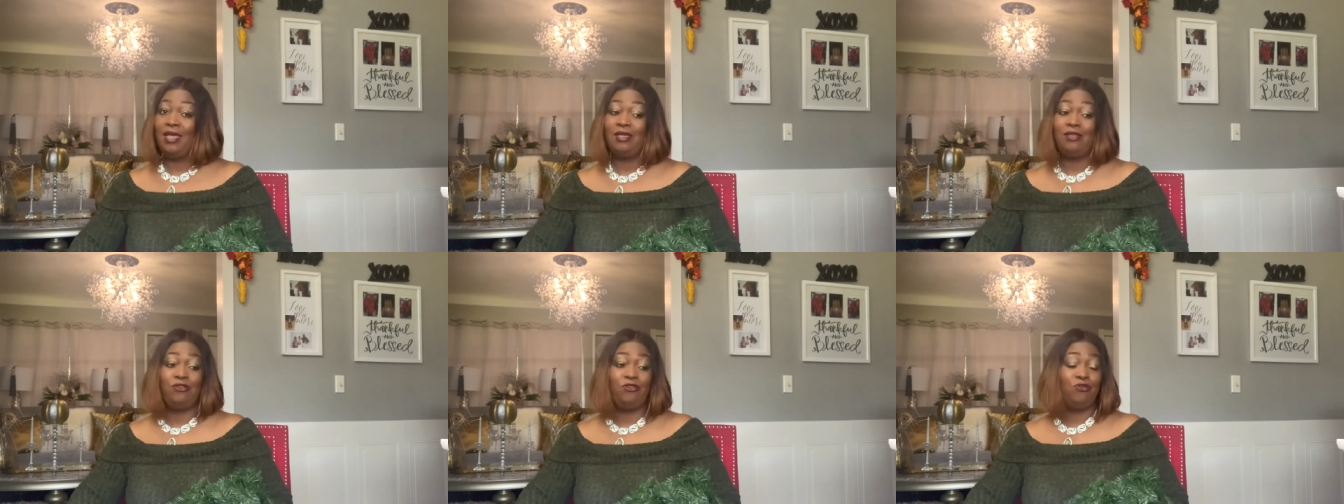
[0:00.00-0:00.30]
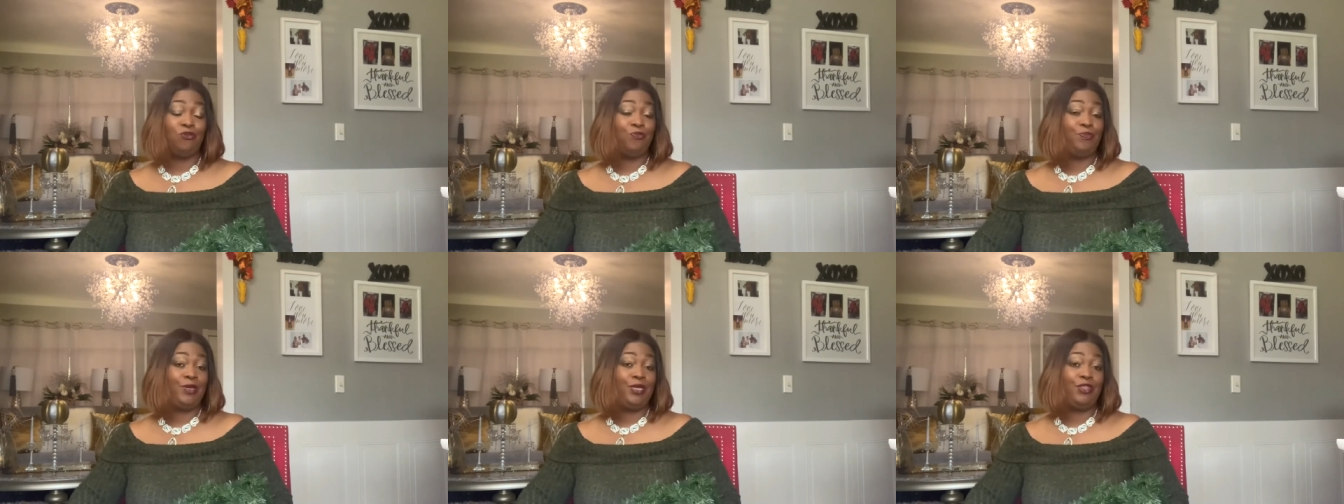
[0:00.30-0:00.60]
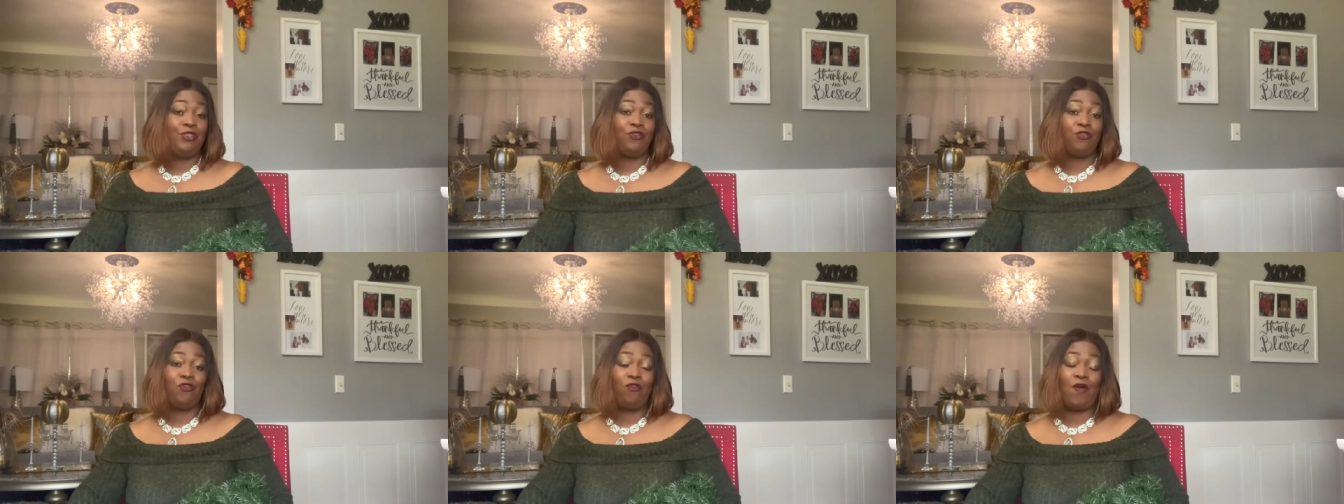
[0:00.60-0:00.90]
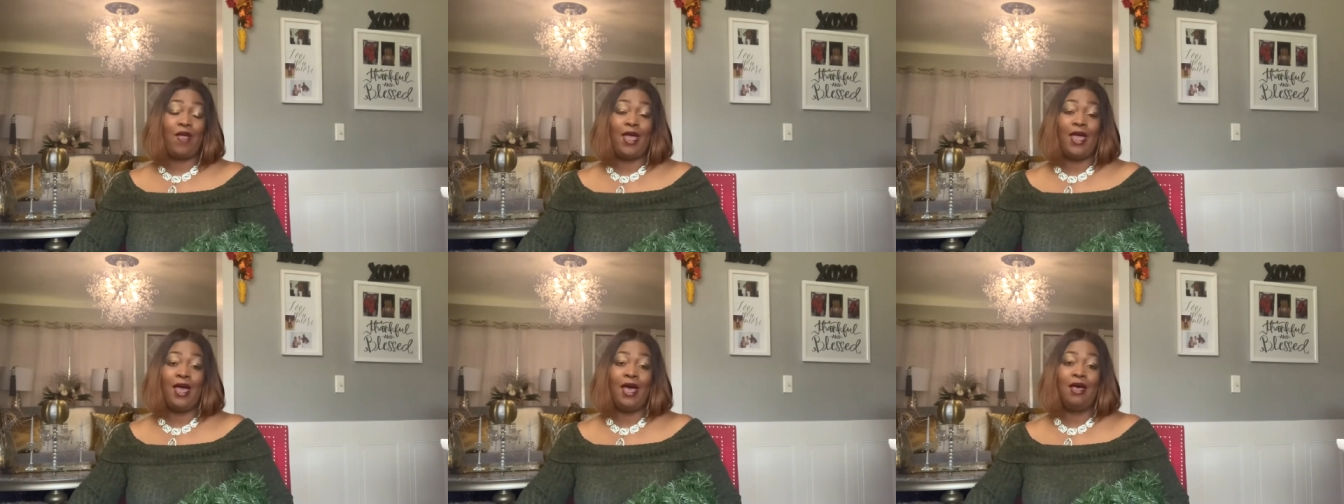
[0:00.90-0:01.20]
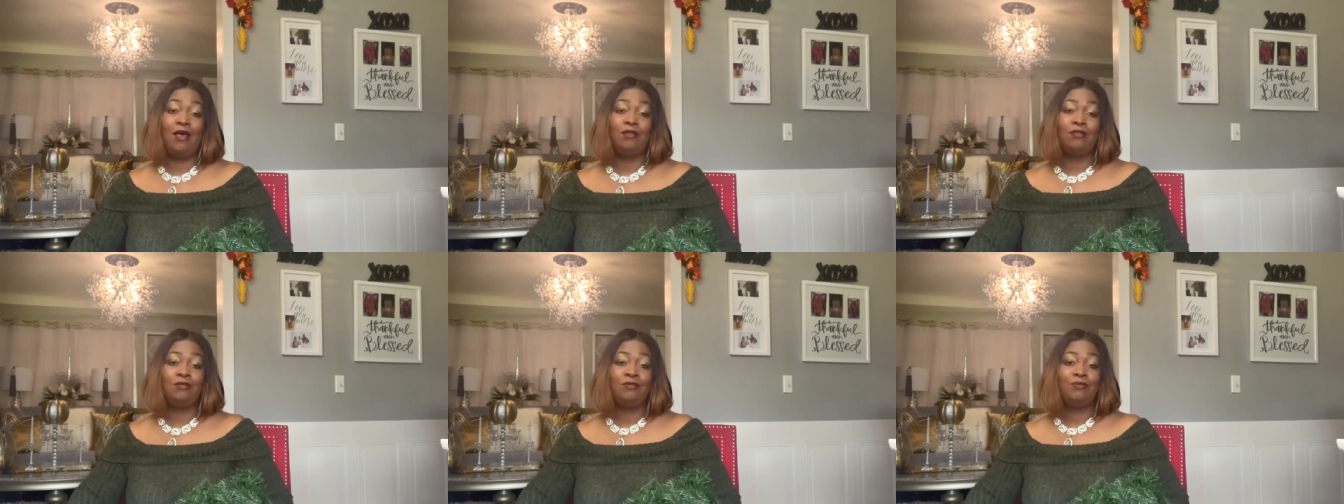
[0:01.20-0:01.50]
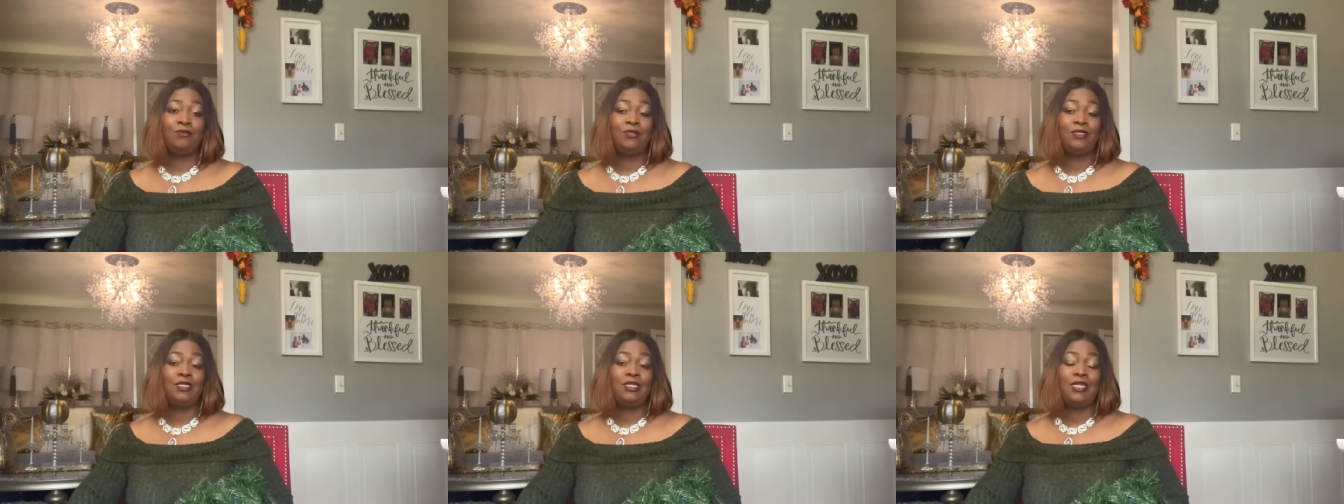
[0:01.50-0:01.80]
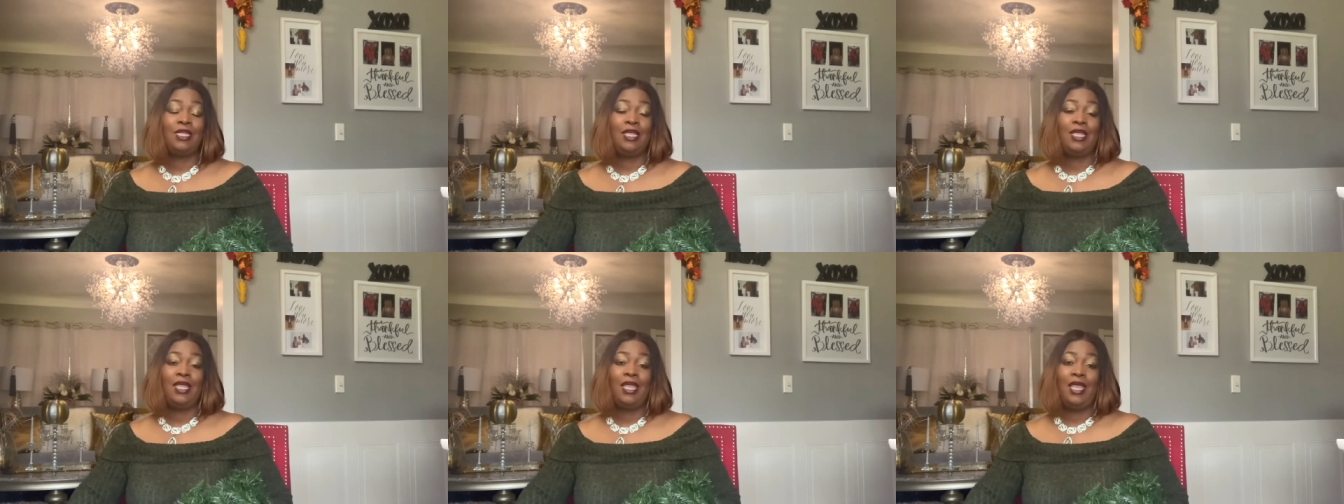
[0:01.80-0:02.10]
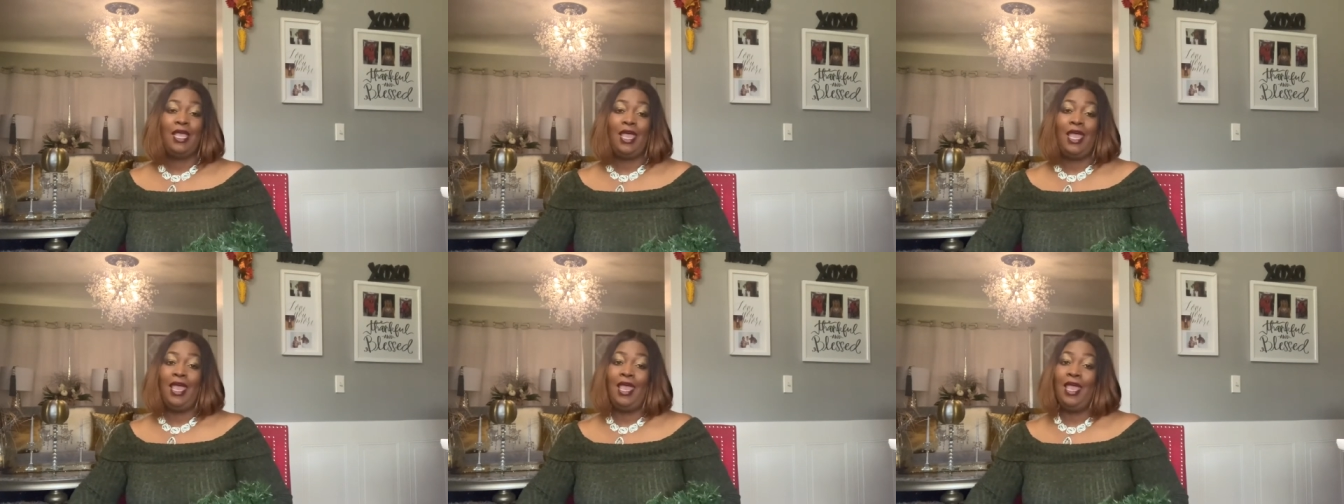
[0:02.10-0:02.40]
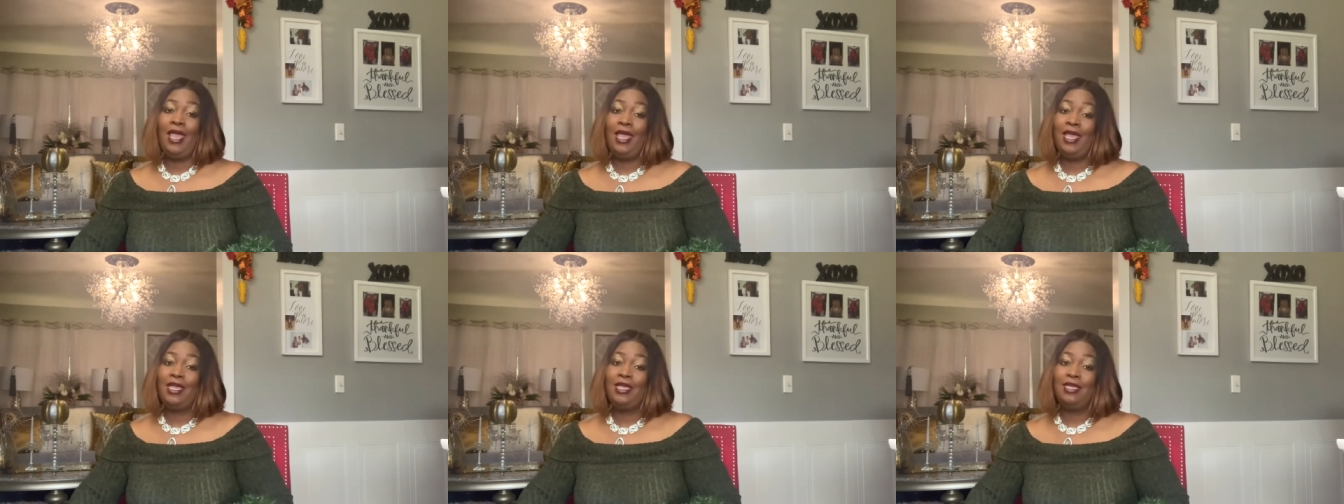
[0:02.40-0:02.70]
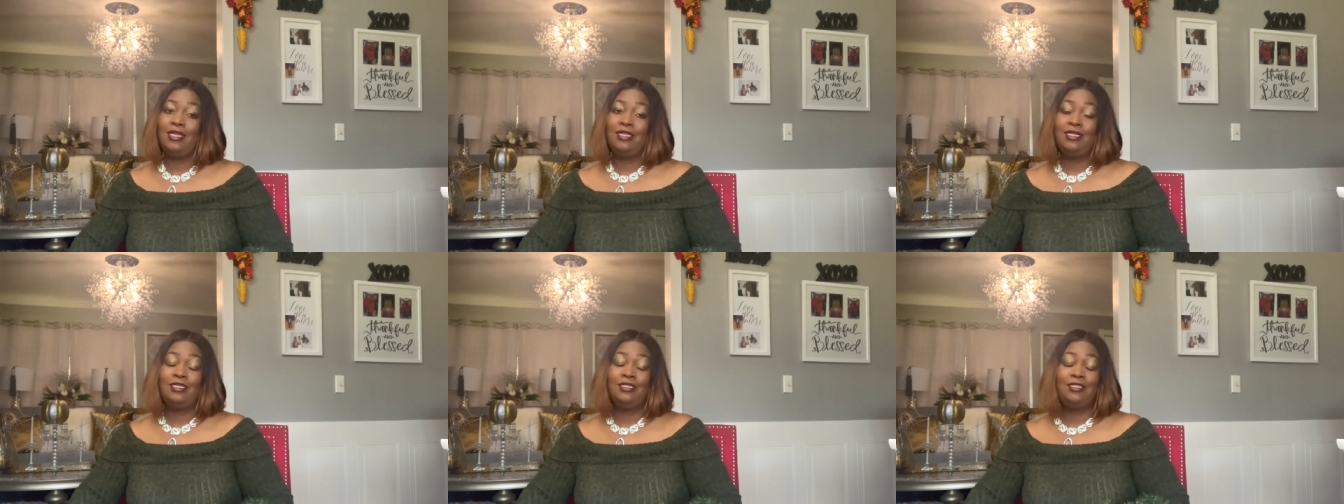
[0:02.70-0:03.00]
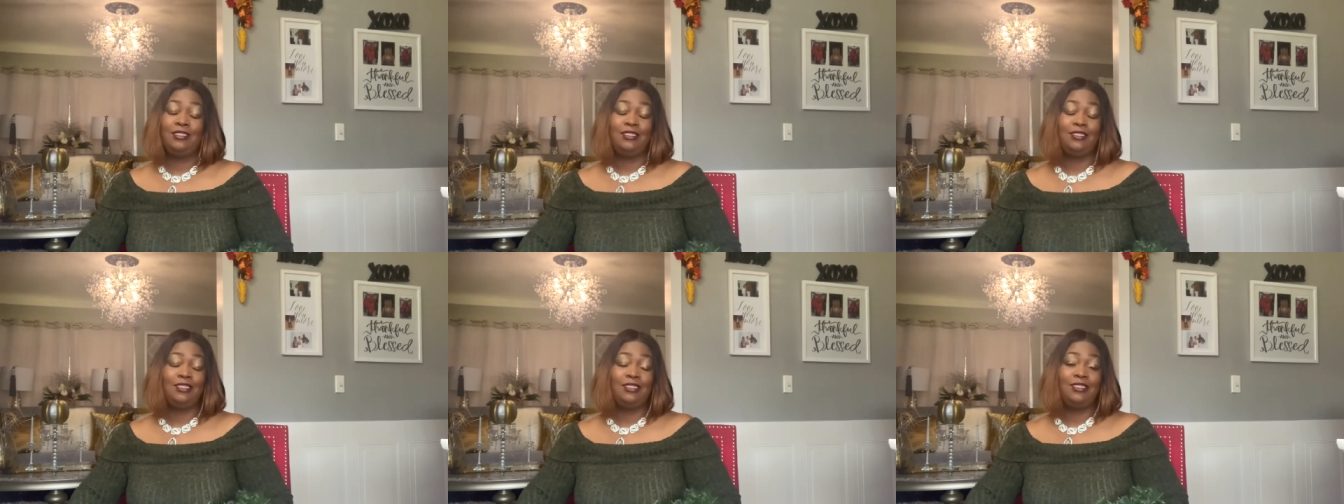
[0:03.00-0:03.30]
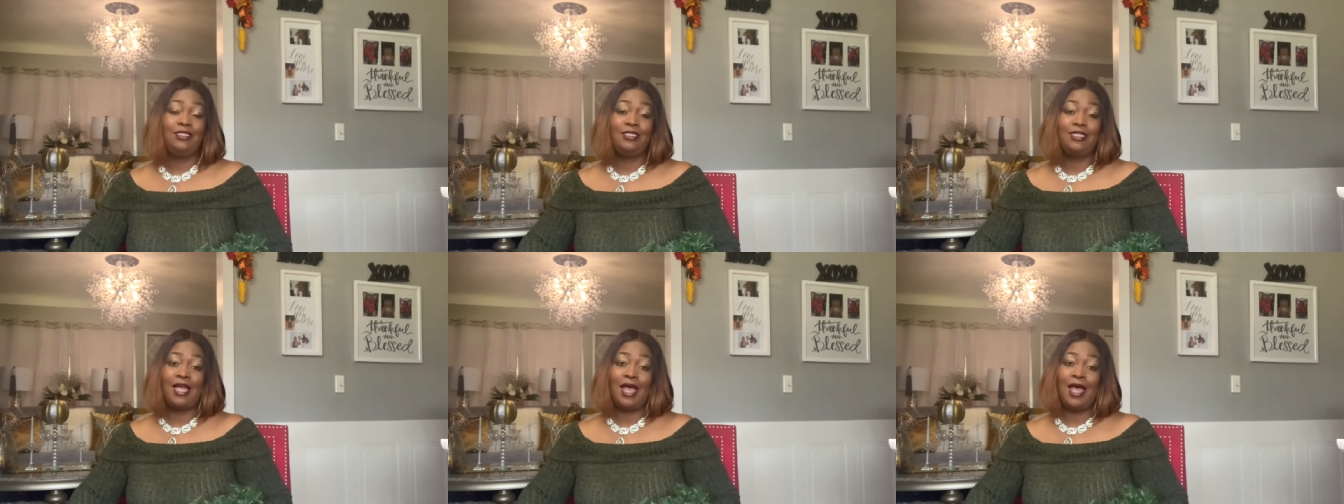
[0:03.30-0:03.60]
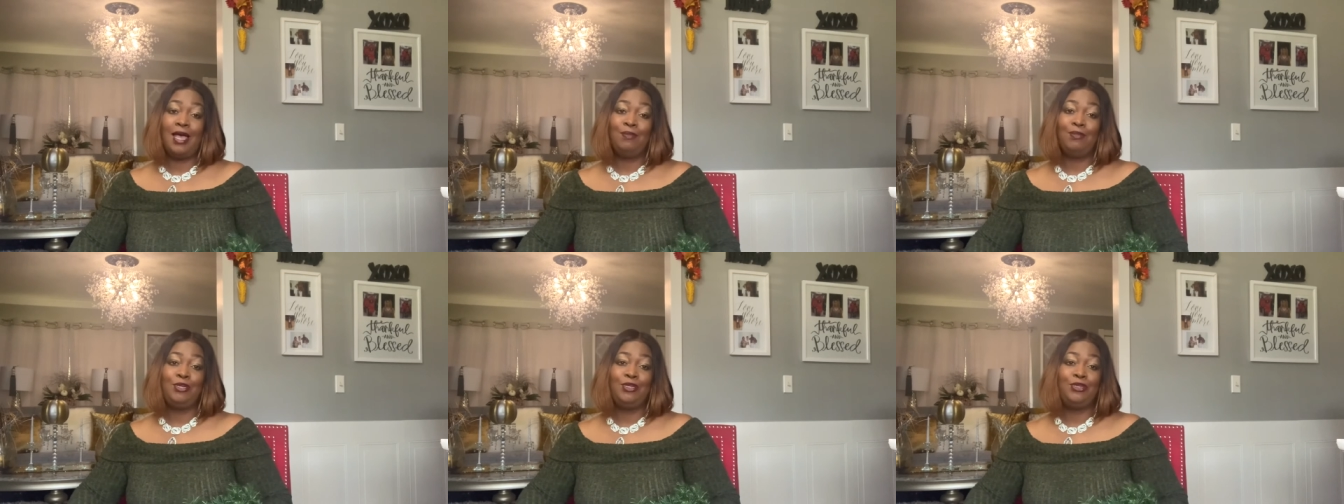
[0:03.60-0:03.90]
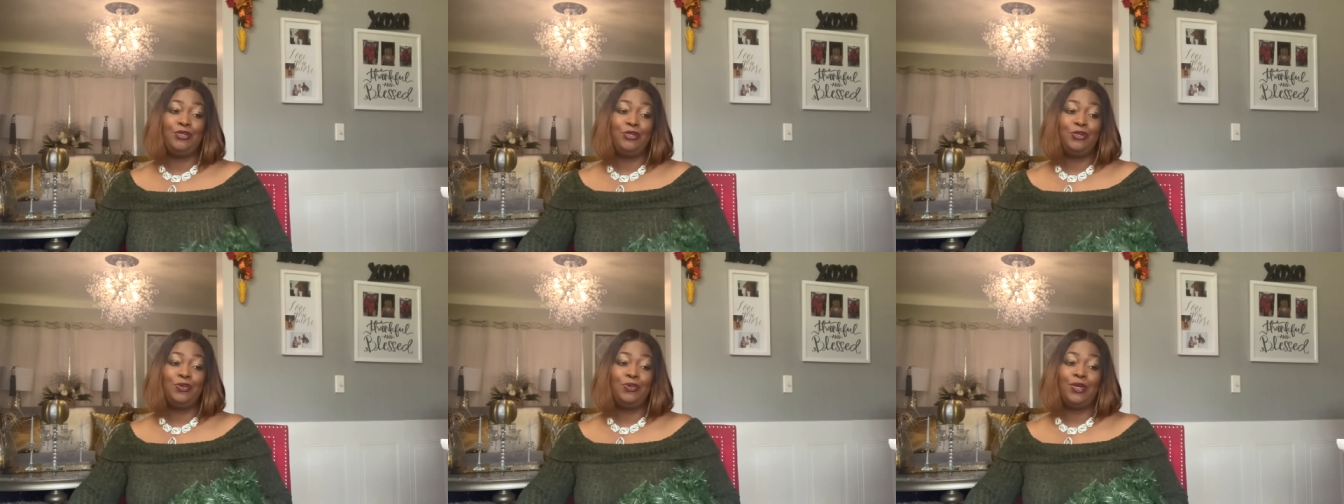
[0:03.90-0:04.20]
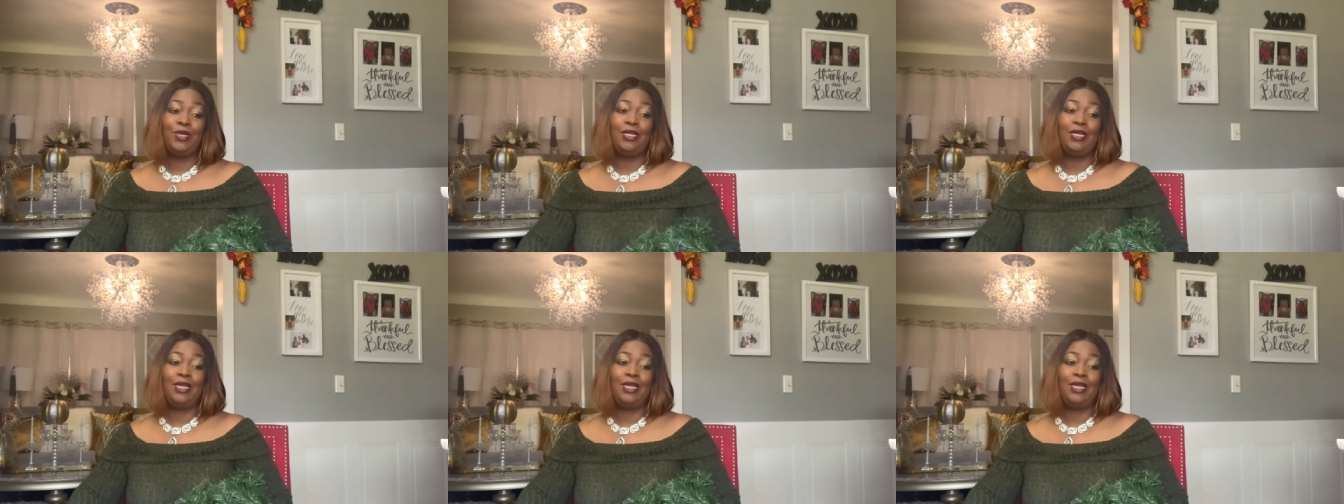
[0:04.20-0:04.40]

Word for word: You'll beat the crowd. Hey, and it's, it's time to do it.